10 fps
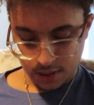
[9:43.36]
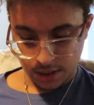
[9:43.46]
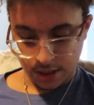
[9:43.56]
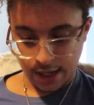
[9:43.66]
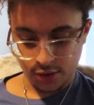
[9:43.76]

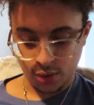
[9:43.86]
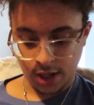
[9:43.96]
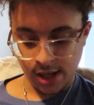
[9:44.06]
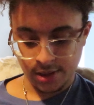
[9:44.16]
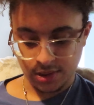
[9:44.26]
the Android
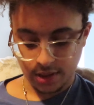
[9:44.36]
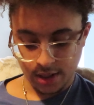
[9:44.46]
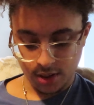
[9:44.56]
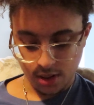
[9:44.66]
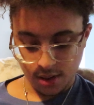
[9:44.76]
8
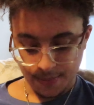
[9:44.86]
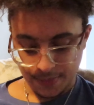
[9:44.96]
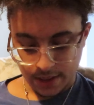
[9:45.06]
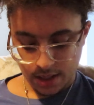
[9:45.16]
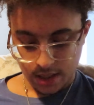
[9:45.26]
slider,
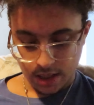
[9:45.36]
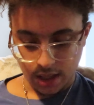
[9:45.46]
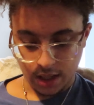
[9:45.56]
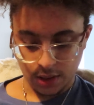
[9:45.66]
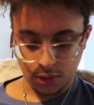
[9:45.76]

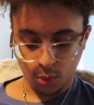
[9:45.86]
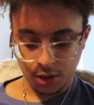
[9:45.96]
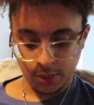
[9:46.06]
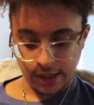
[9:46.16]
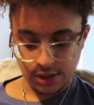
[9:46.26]
and the
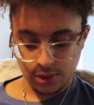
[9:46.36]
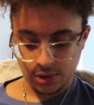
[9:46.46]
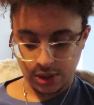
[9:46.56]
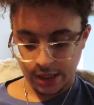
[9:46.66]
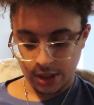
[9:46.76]
One UI 2
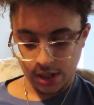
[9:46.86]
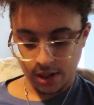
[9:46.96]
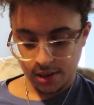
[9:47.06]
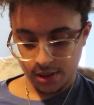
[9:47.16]
slider.